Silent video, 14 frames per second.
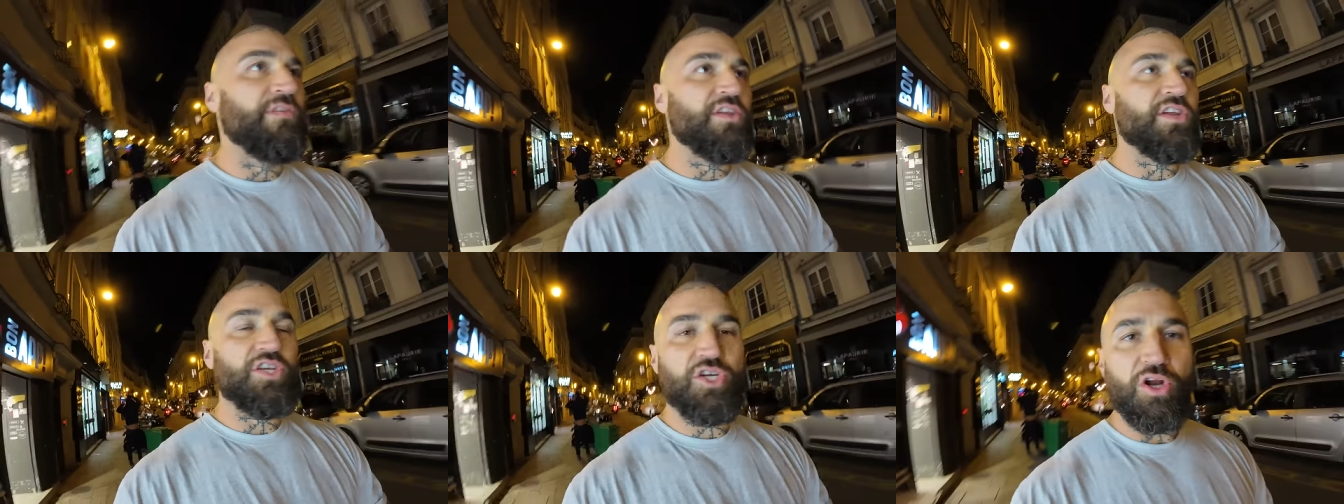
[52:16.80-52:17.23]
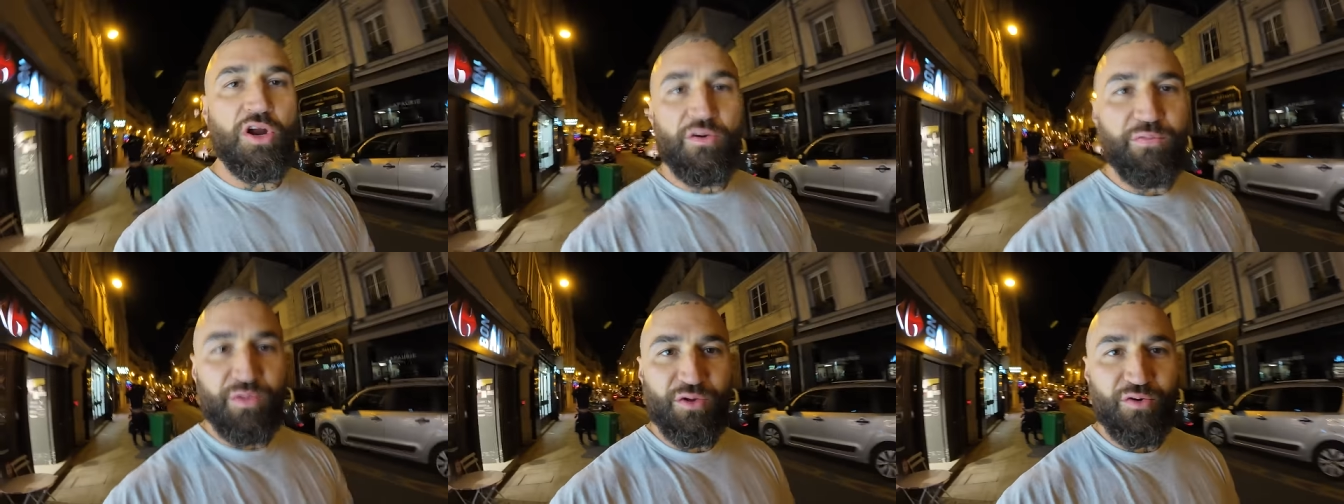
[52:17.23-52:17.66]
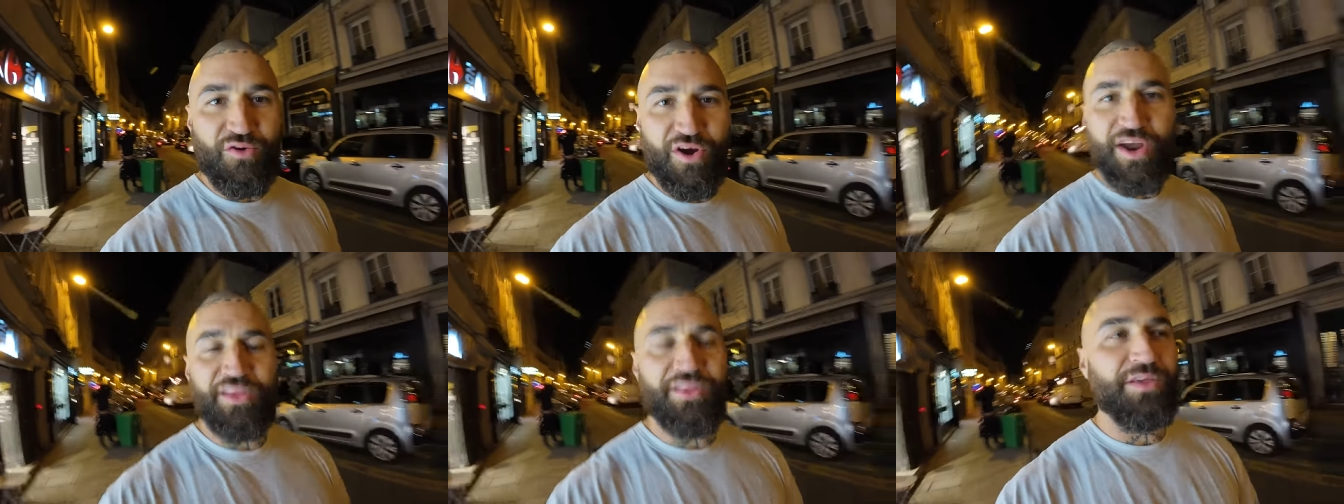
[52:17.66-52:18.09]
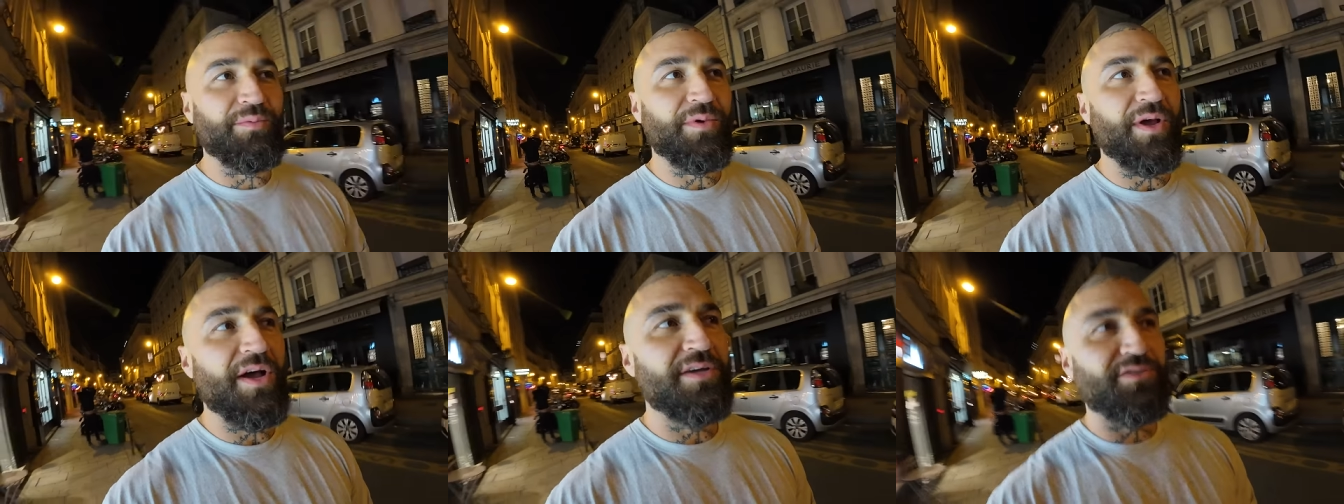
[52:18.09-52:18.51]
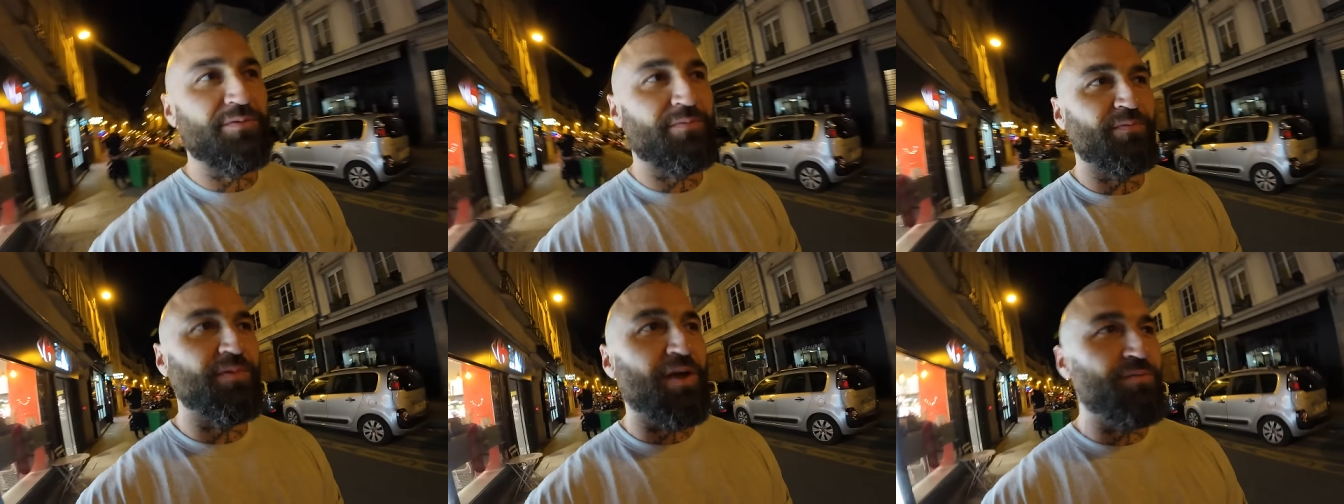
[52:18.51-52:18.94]
Finish it off with a random, cuz.
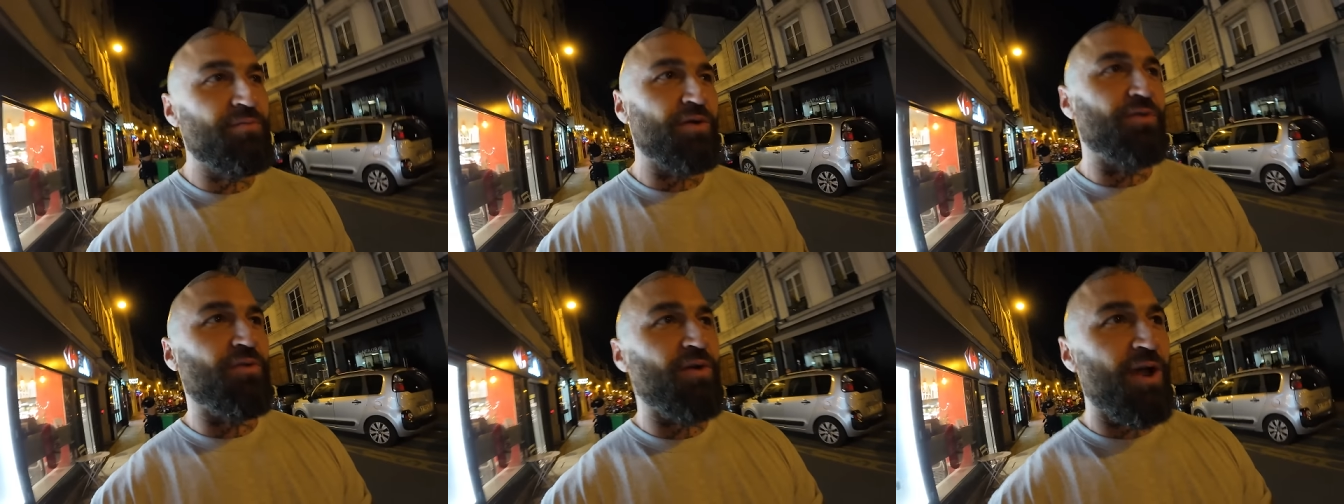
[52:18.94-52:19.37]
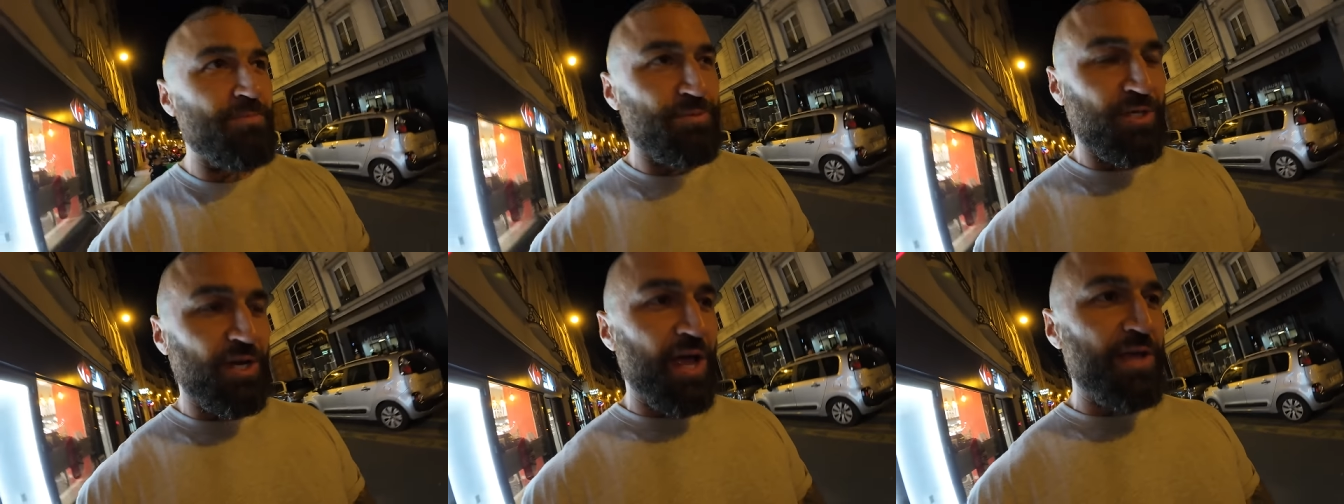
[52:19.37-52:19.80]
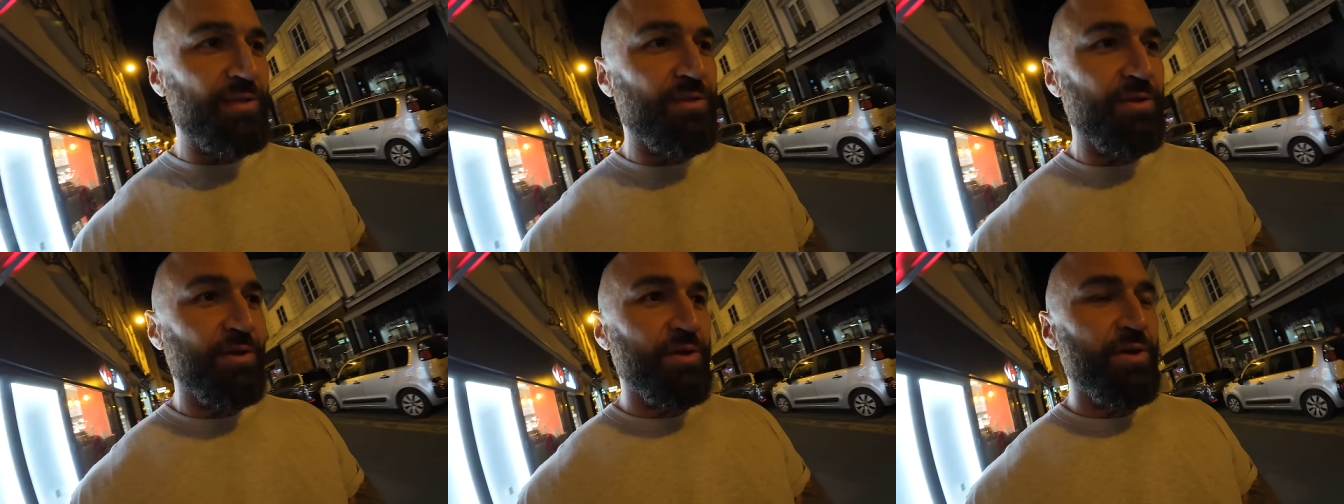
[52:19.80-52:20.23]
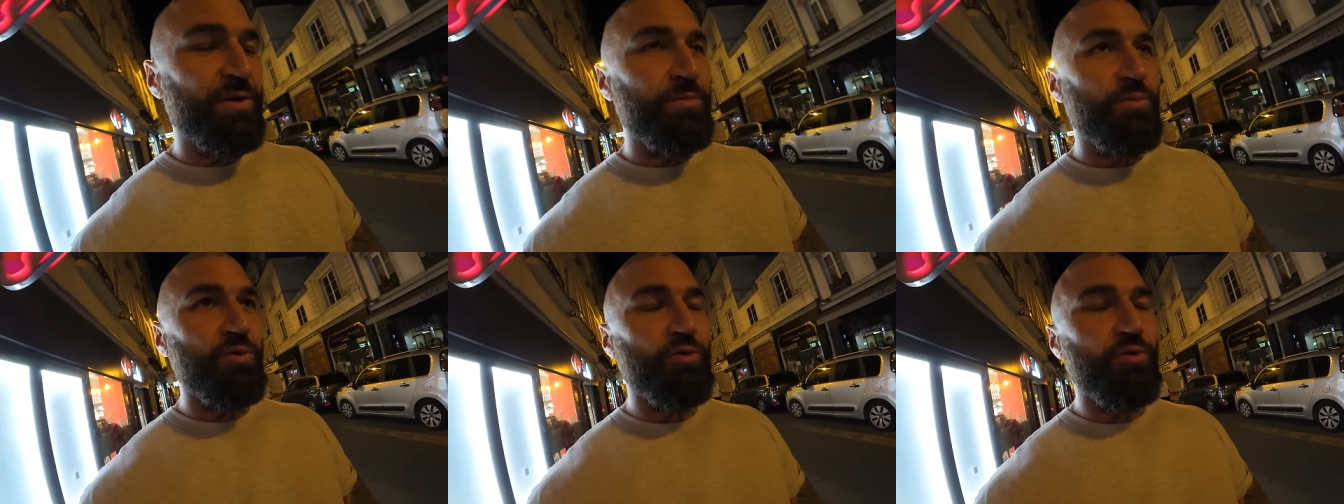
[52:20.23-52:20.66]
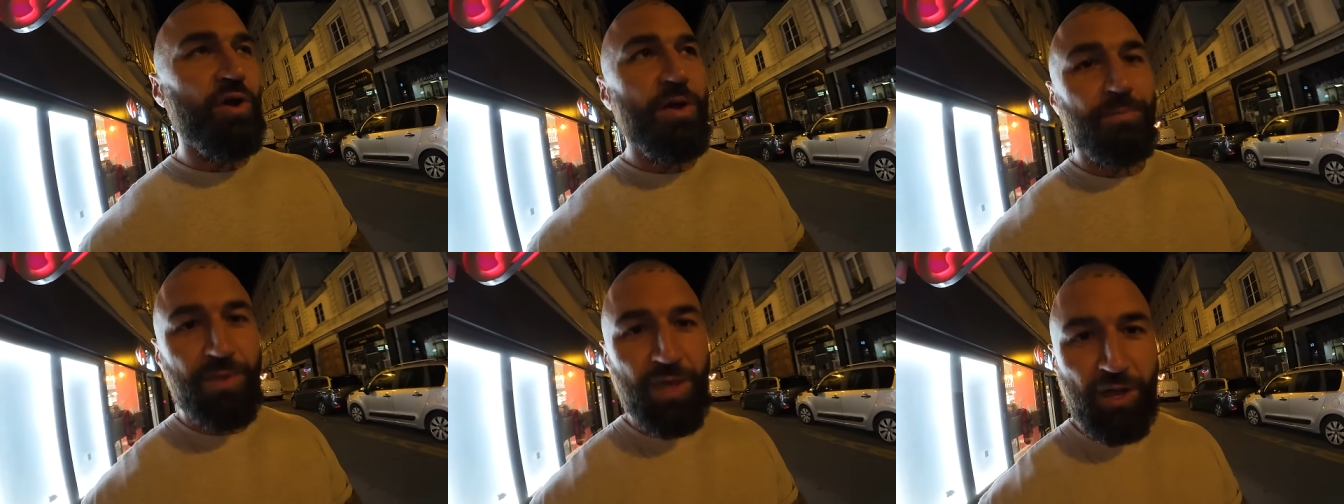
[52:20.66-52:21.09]
I'm done with crepes, lad. More
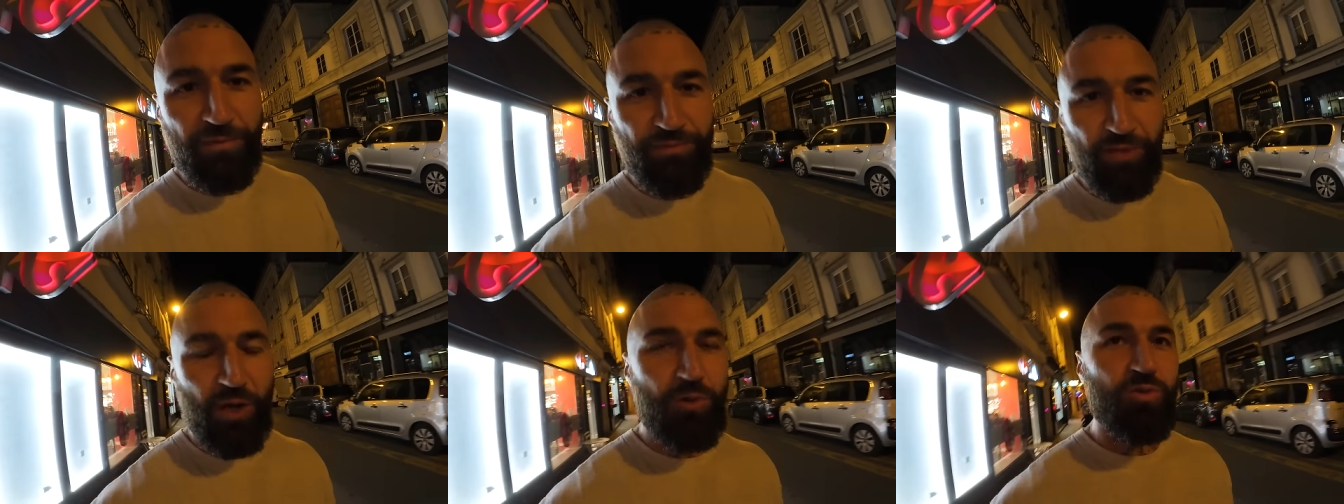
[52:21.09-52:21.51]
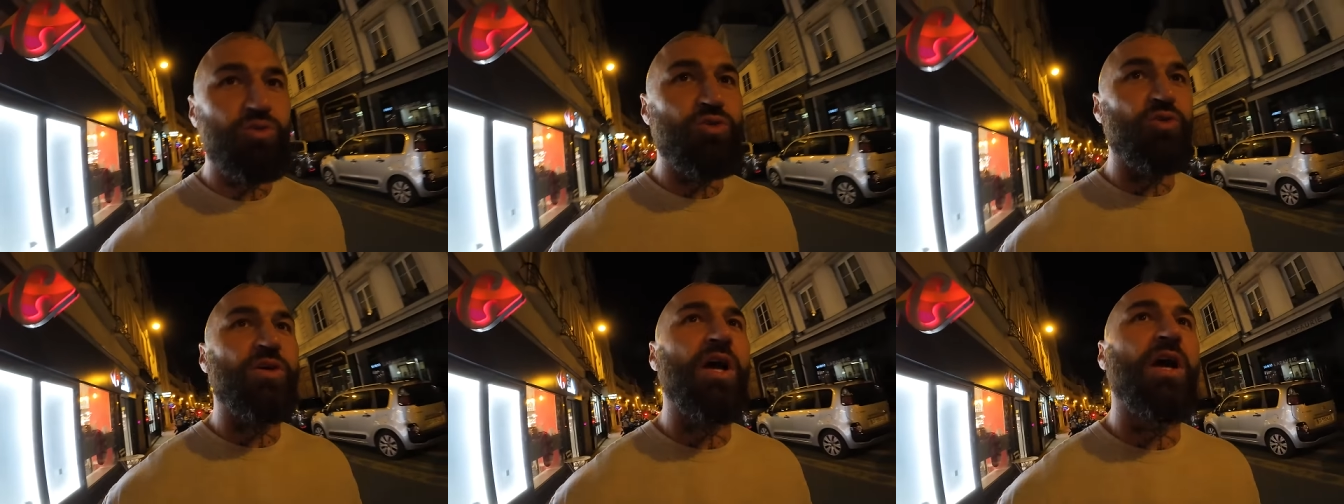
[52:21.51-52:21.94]
crepe out, I've told you,